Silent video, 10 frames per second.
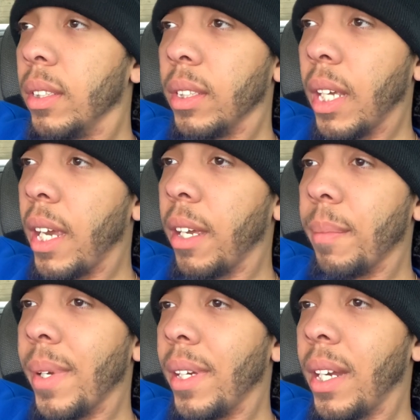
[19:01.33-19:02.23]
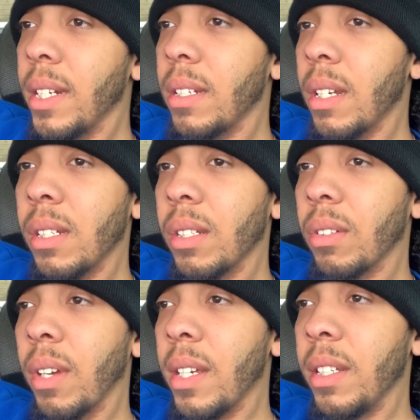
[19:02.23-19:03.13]
Damn man, that's that's just
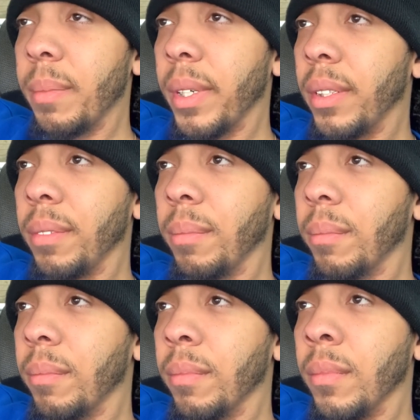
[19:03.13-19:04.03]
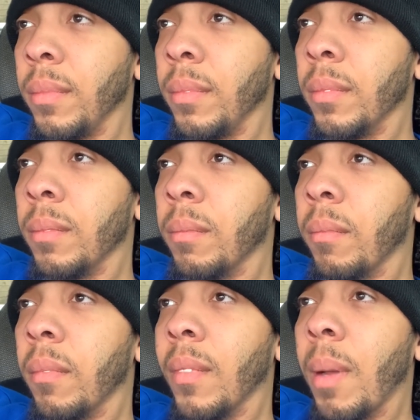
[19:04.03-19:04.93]
crazy, man.
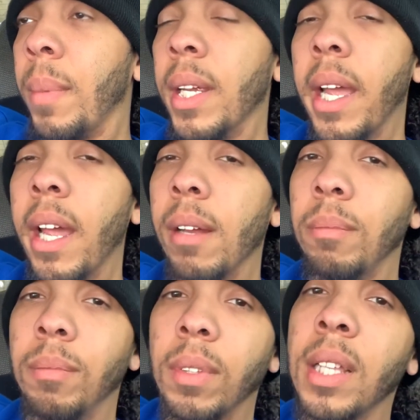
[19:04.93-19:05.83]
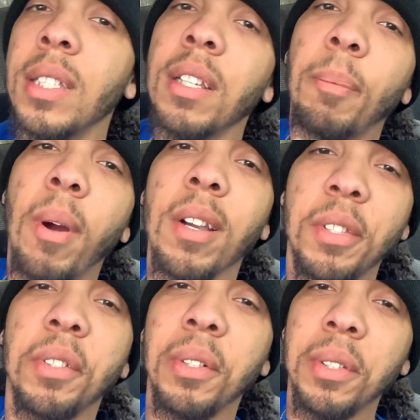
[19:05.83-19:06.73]
But yeah, this is a part
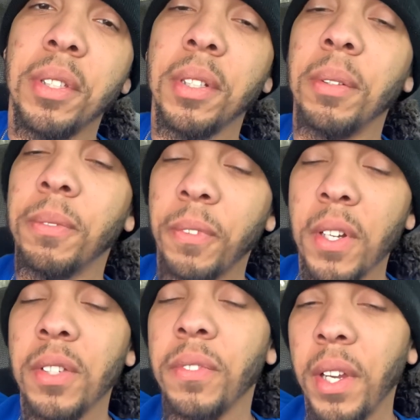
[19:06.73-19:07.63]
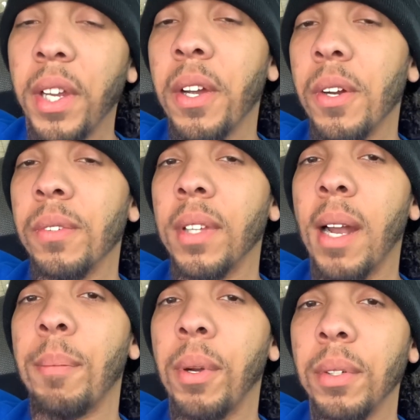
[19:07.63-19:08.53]
two to the first video that
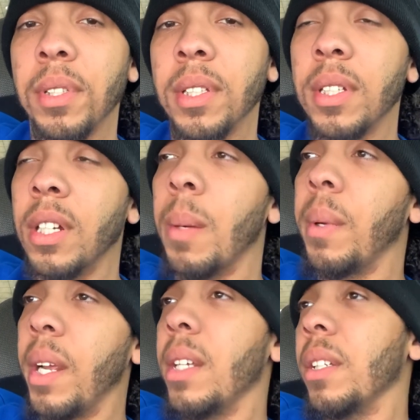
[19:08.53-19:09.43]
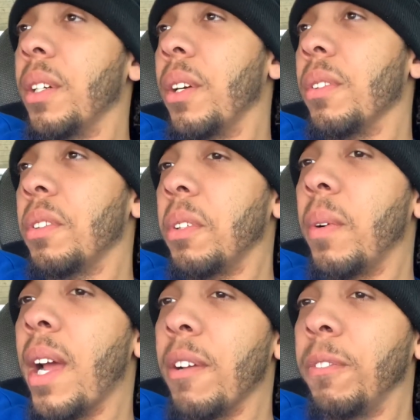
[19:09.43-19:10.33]
I posted a couple days ago to the
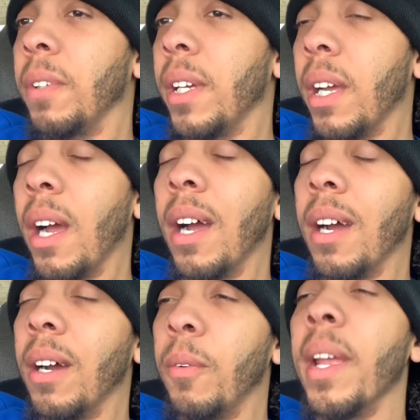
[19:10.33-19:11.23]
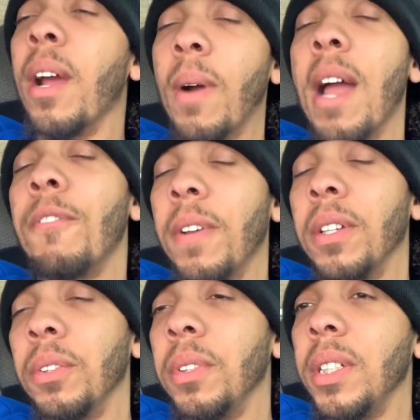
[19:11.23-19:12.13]
YFN. Uh, well, yeah,
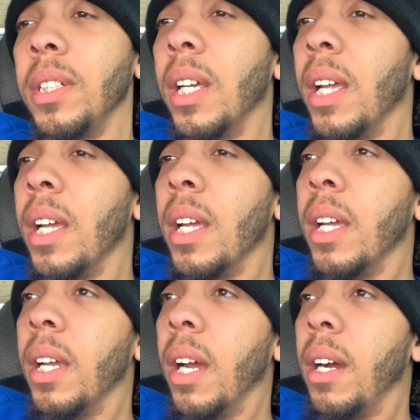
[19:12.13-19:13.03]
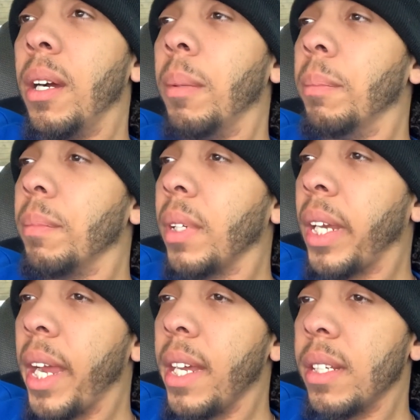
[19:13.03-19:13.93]
YFN Lucci um,
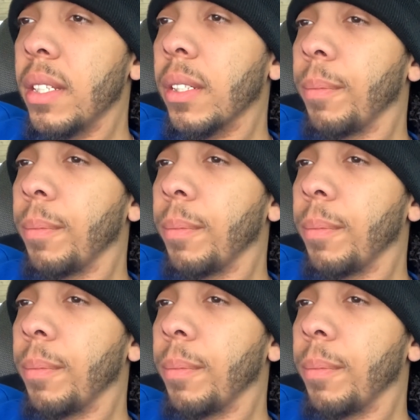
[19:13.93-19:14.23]
case.